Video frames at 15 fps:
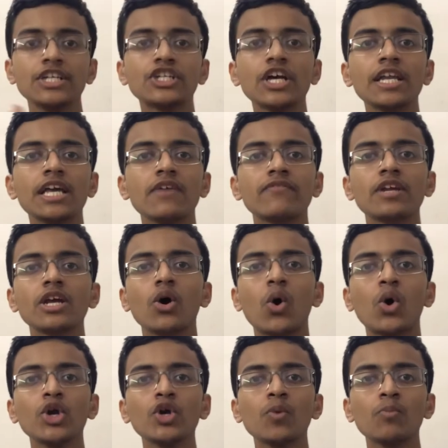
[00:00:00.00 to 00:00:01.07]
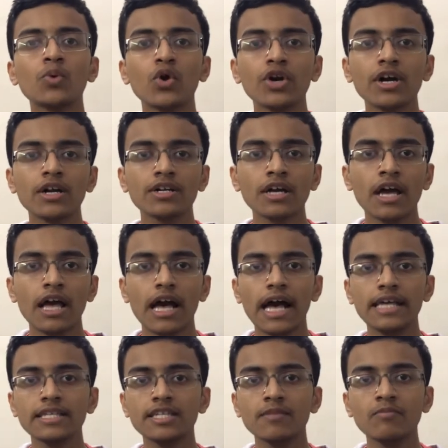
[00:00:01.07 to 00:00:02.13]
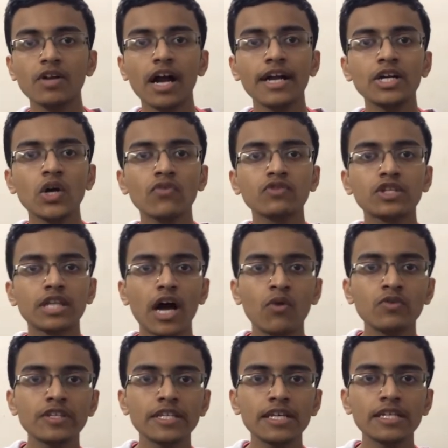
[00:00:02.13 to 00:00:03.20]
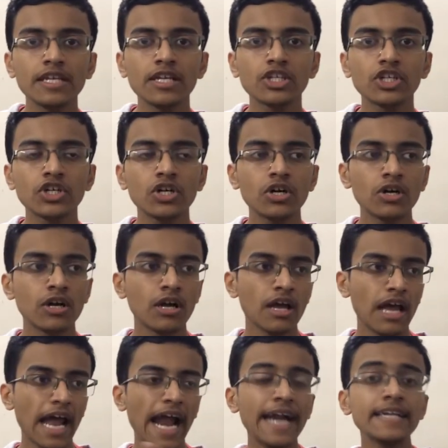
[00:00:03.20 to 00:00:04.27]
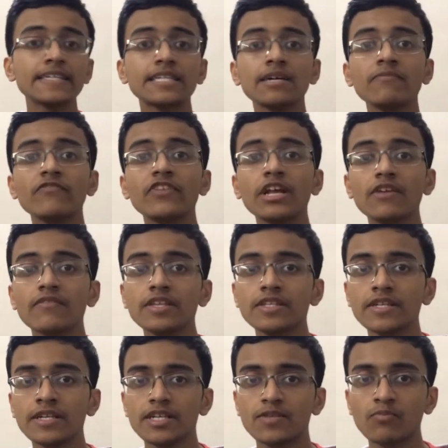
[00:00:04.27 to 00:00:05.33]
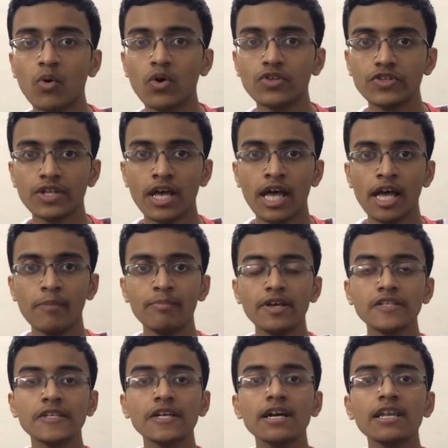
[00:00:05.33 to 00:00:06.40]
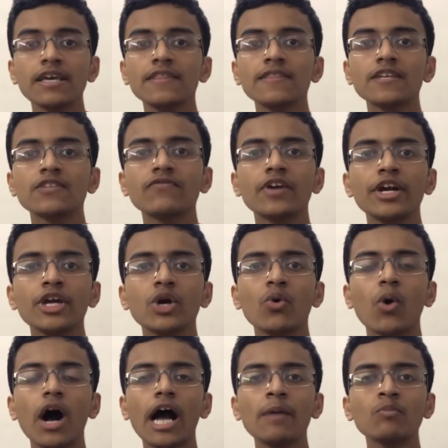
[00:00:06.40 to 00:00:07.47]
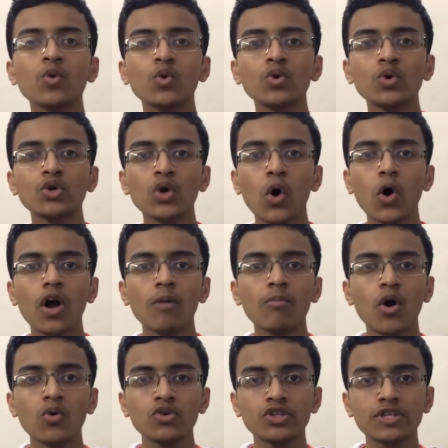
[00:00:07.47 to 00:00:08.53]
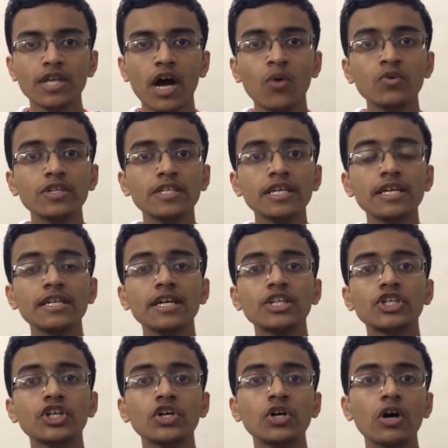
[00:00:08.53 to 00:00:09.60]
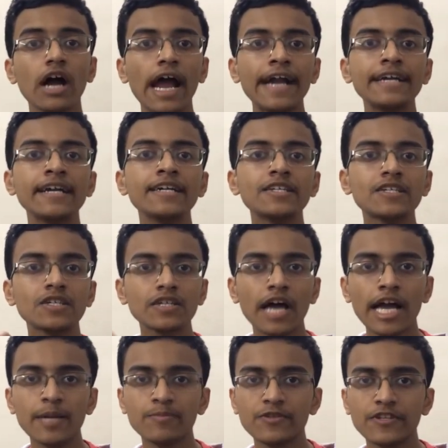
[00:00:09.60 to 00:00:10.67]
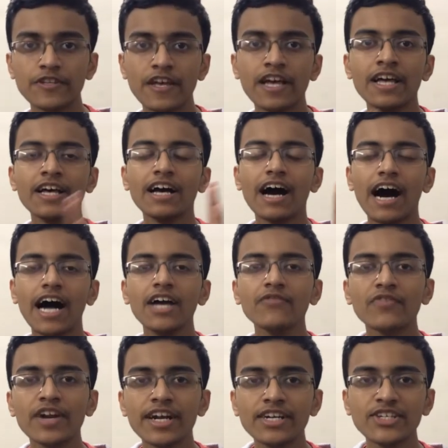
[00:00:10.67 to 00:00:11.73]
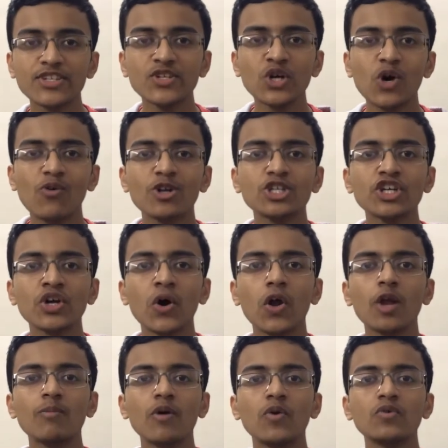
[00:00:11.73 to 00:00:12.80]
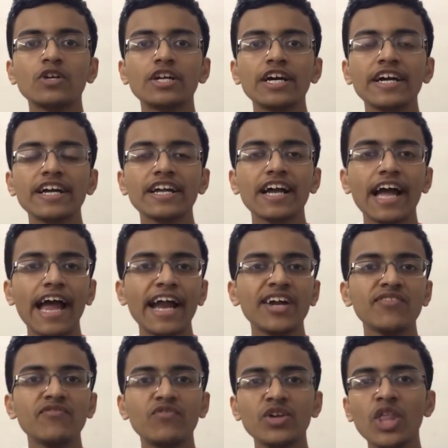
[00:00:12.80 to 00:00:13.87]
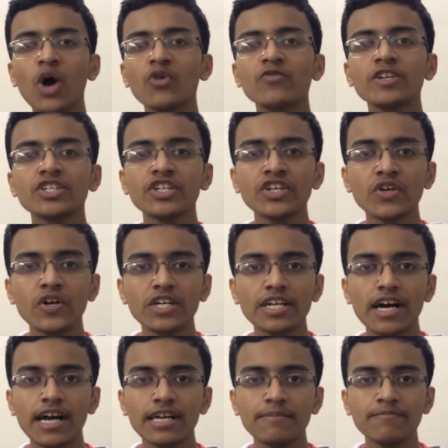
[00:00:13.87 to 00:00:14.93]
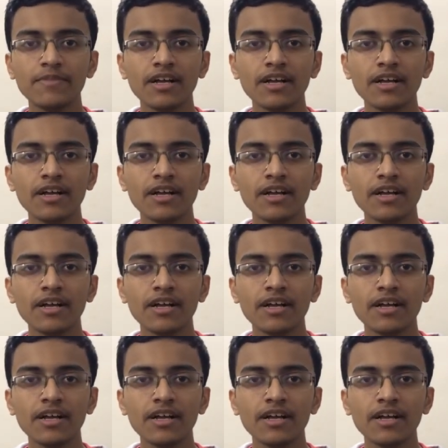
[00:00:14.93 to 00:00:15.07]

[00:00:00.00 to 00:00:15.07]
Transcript: and every audio product has some kind of sound signature and some frequency response. Basically, in this video, I am going to talk about sound signature and its types. Hi friends, you are watching All About Tech, and without wasting your time,